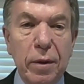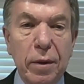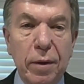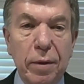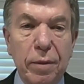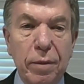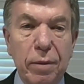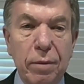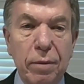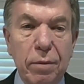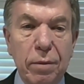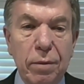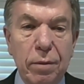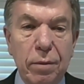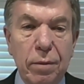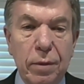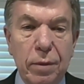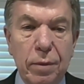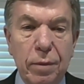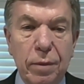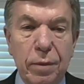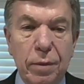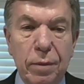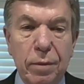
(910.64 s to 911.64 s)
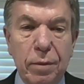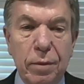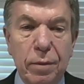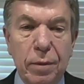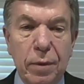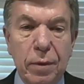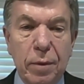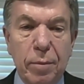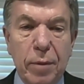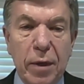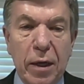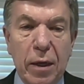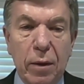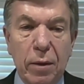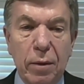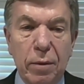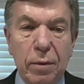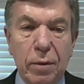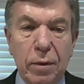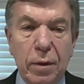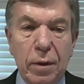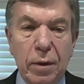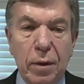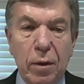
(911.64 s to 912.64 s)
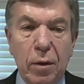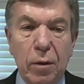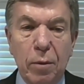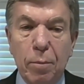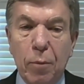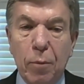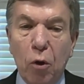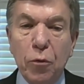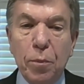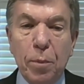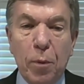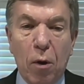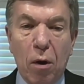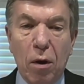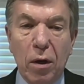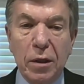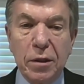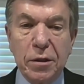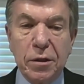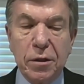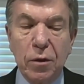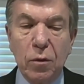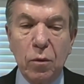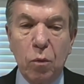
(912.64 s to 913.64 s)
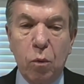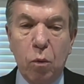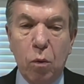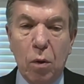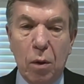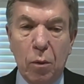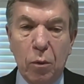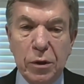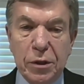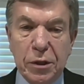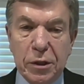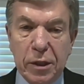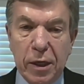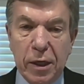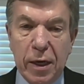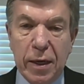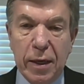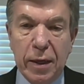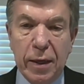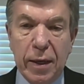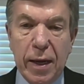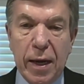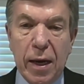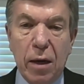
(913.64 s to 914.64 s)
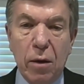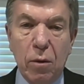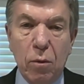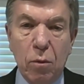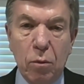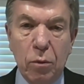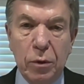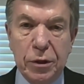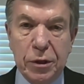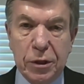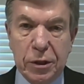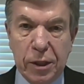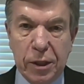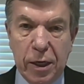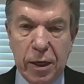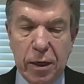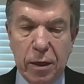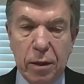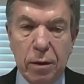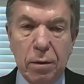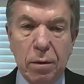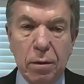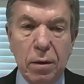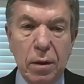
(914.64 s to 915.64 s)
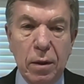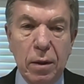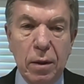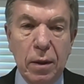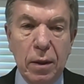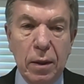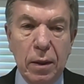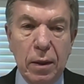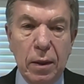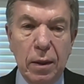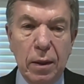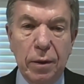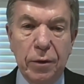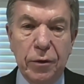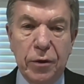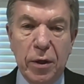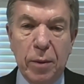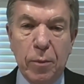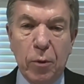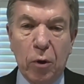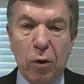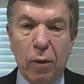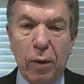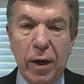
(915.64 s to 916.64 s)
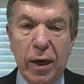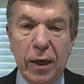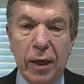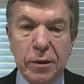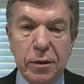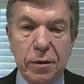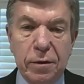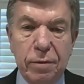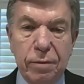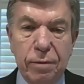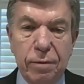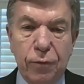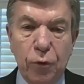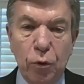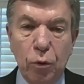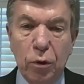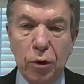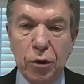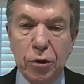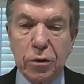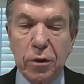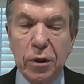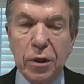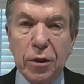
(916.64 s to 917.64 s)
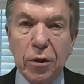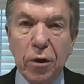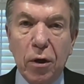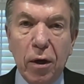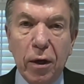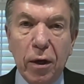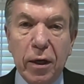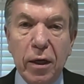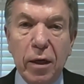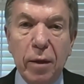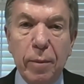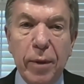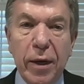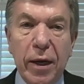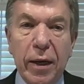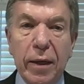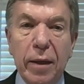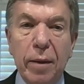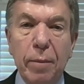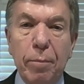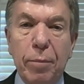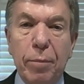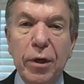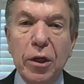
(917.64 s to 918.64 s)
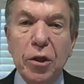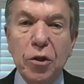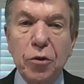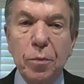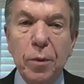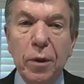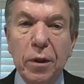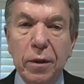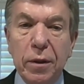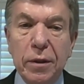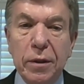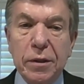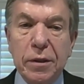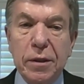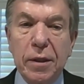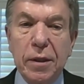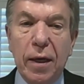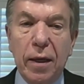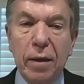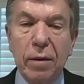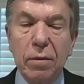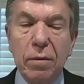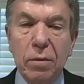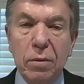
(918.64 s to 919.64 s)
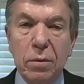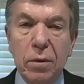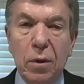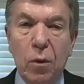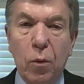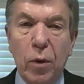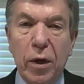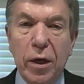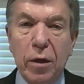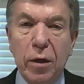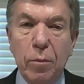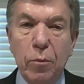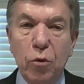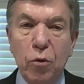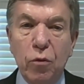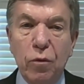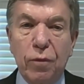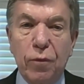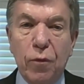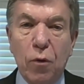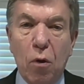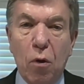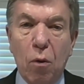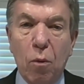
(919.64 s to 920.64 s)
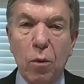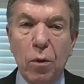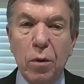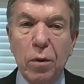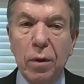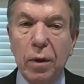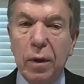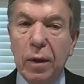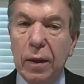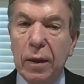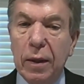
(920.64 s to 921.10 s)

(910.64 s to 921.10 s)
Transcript: uh, about uh, on both parties than what we say and how we say it. The Democrats foolishly talking about impeachment is not a way to move forward.